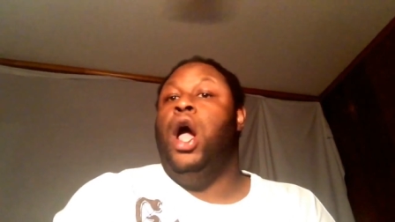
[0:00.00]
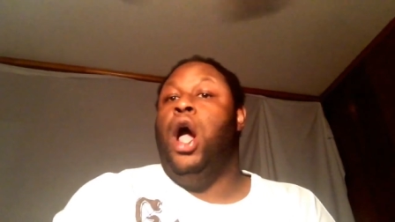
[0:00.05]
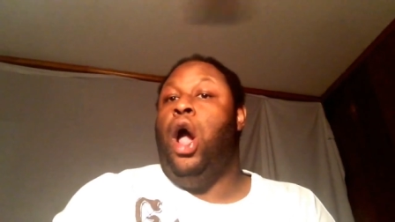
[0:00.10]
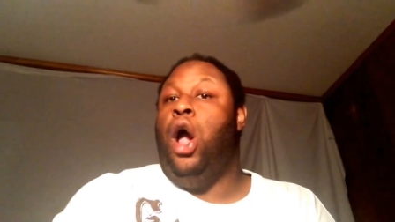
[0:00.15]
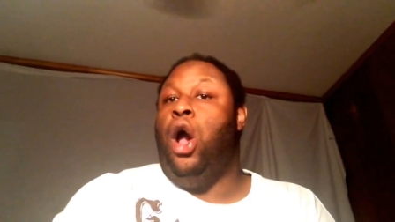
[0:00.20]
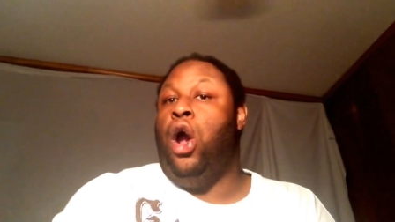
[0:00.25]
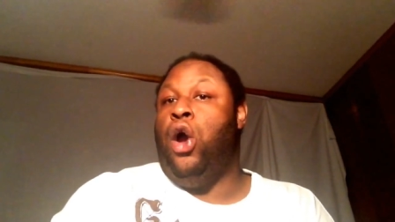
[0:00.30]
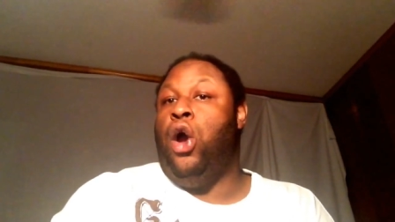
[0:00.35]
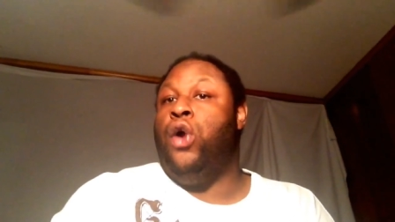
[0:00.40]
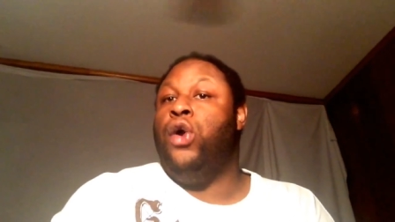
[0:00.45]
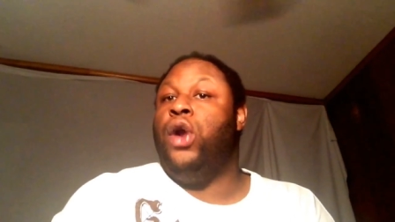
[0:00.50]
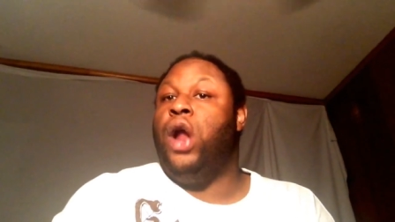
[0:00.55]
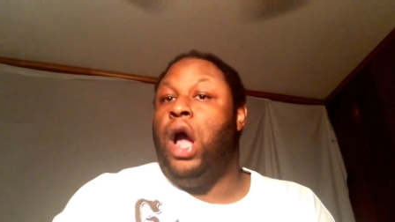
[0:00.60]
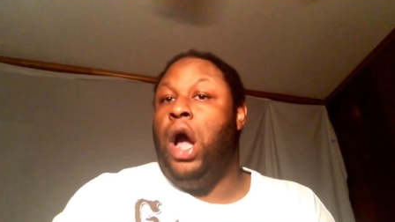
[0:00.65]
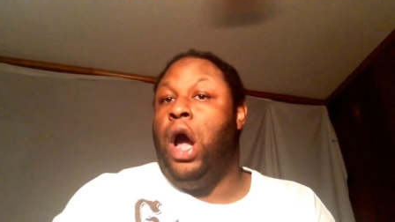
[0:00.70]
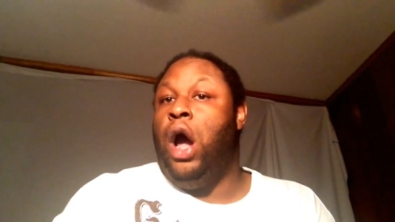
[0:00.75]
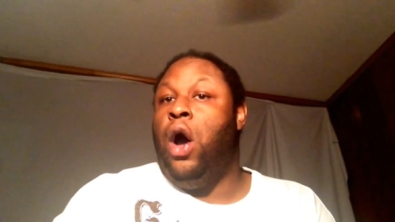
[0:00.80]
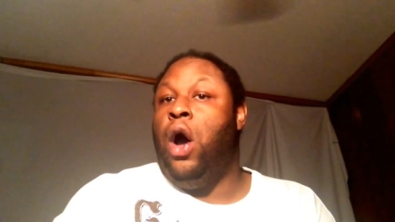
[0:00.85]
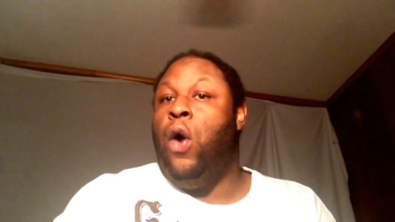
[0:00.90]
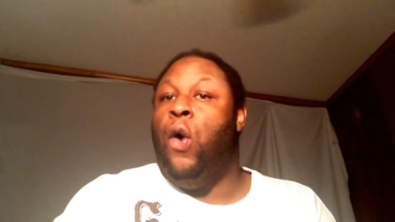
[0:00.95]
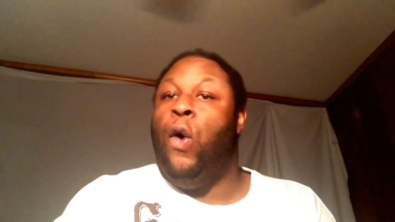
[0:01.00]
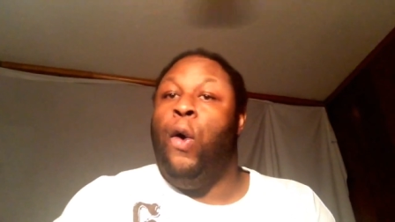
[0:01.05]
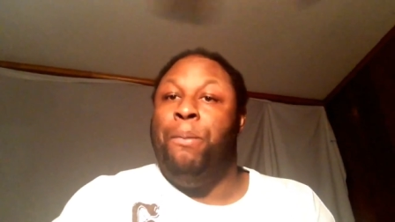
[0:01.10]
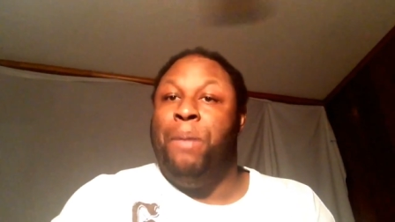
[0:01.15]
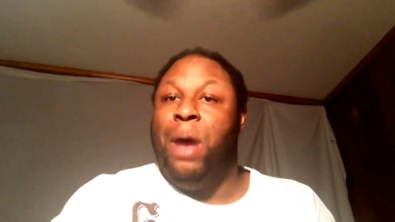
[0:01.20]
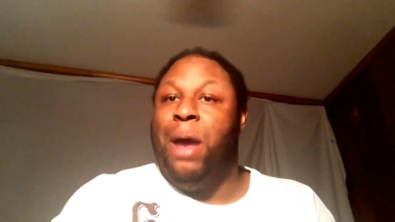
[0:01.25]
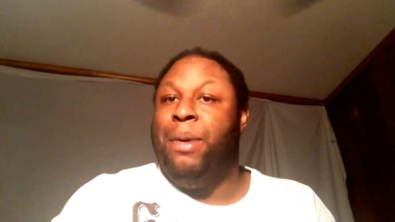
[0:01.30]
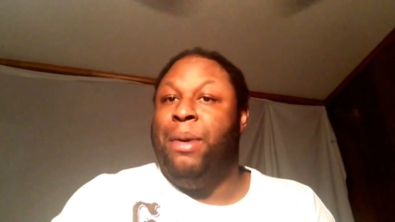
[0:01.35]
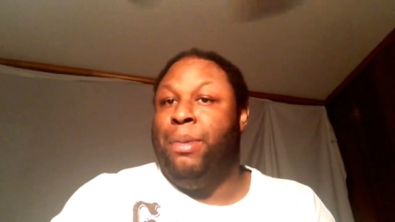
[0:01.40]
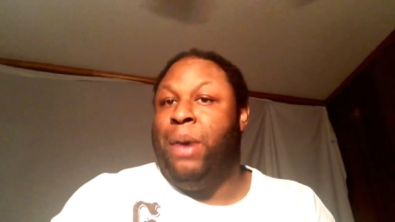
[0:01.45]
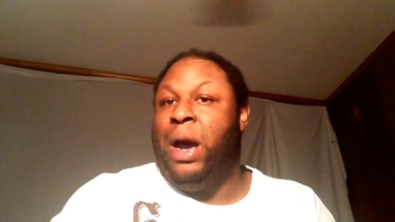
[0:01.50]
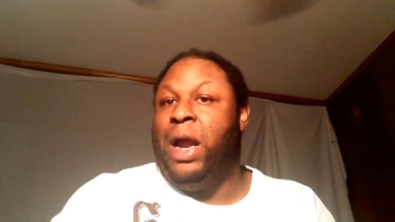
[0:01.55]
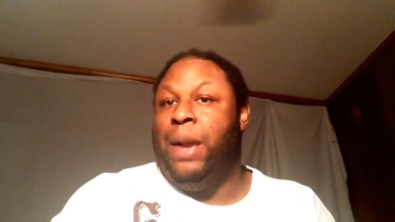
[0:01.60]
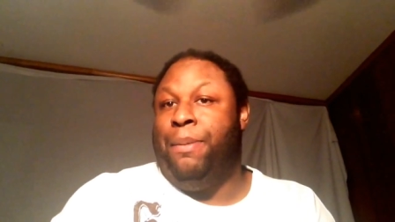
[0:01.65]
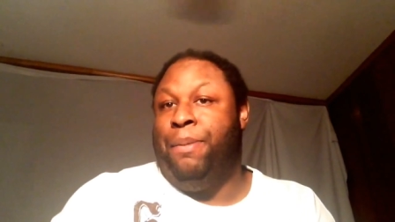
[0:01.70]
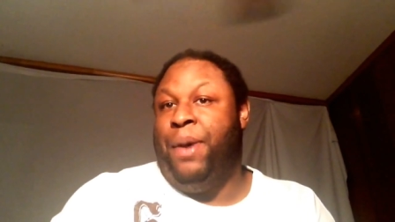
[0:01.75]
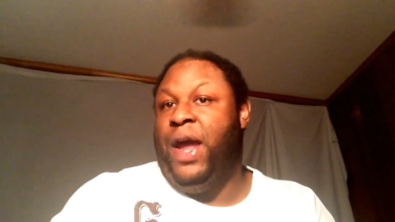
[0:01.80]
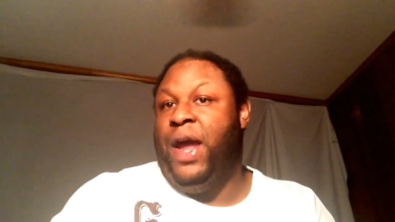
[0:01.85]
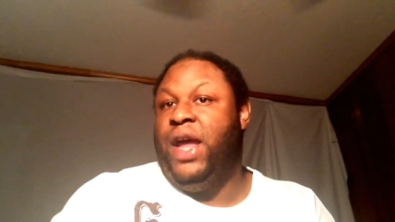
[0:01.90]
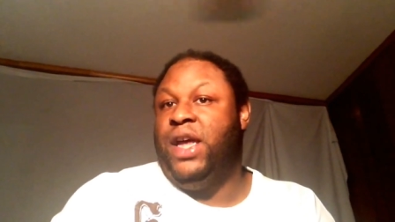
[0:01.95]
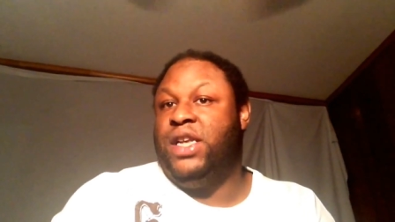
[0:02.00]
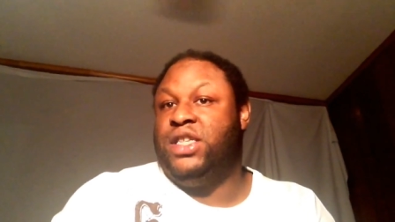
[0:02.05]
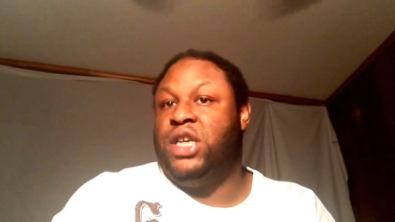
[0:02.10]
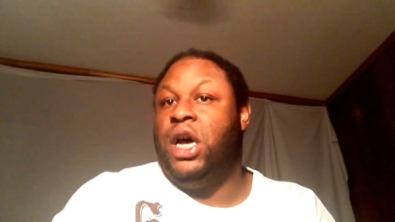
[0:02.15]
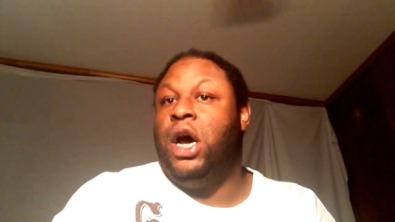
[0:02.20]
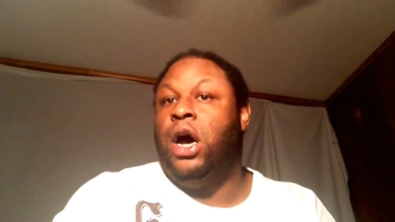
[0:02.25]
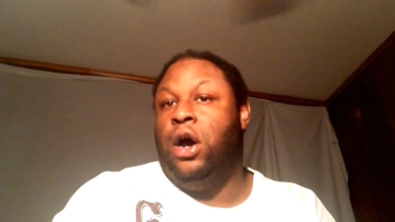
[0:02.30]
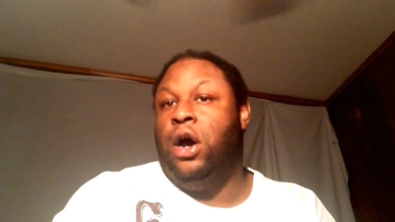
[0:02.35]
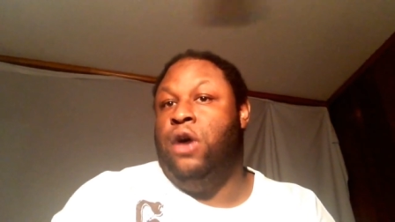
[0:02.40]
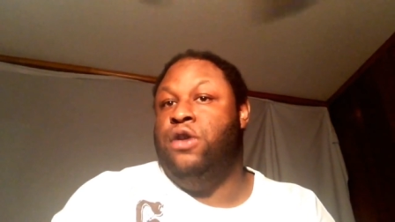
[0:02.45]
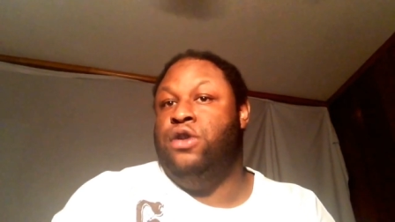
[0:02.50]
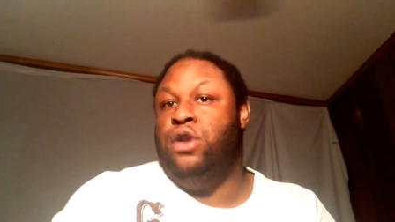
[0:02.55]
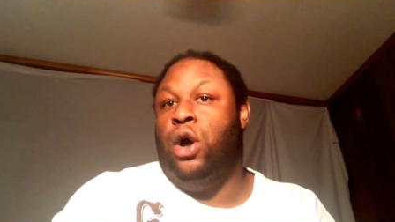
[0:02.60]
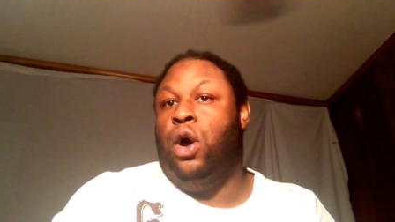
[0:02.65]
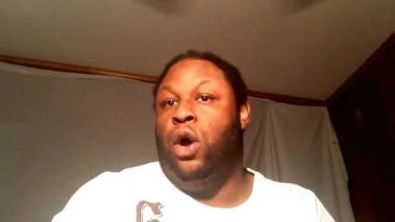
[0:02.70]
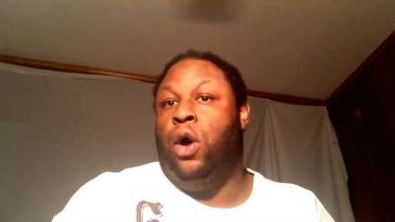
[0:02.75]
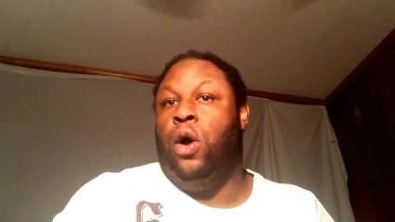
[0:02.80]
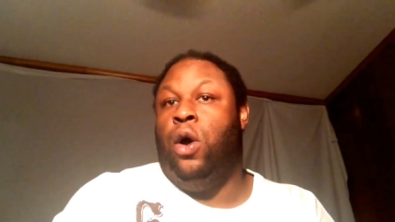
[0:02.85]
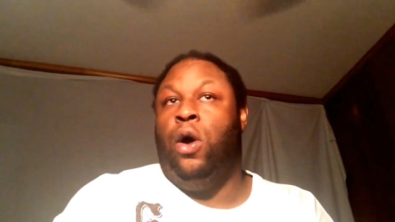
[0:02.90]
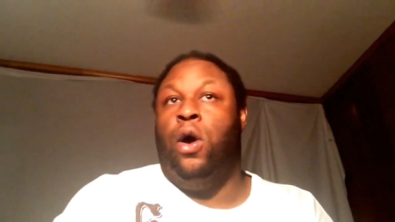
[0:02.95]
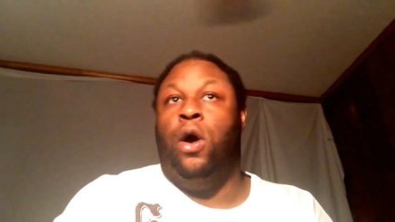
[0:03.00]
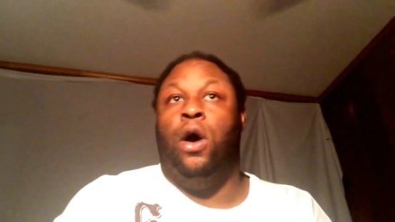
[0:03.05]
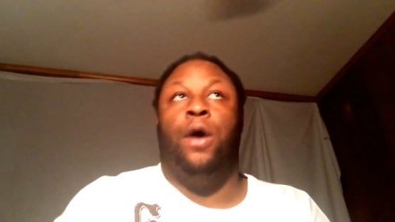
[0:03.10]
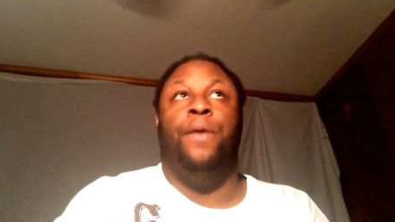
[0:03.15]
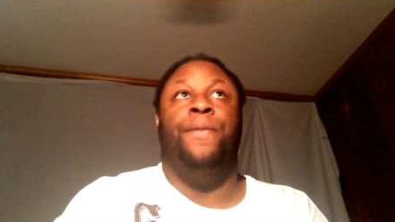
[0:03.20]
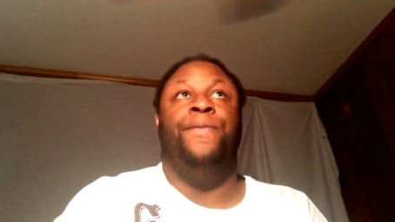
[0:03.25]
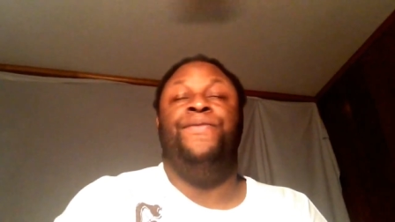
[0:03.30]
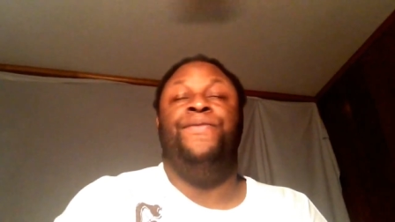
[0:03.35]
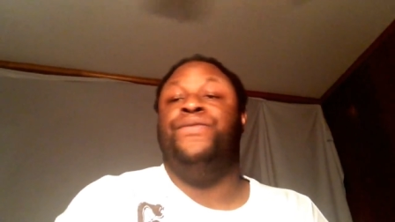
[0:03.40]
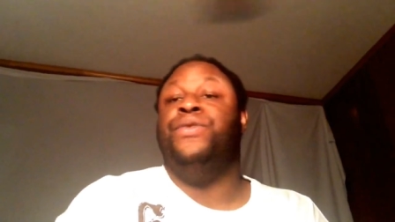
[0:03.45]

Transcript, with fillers: Heard all maybe about to pass on or no.